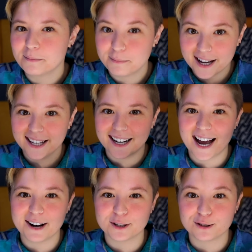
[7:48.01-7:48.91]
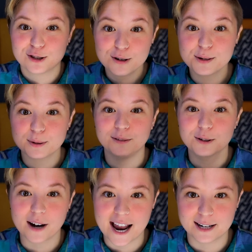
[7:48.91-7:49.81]
But I will choose one of
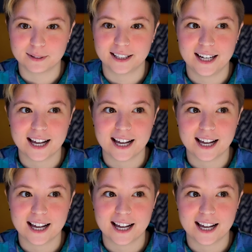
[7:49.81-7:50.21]
you randomly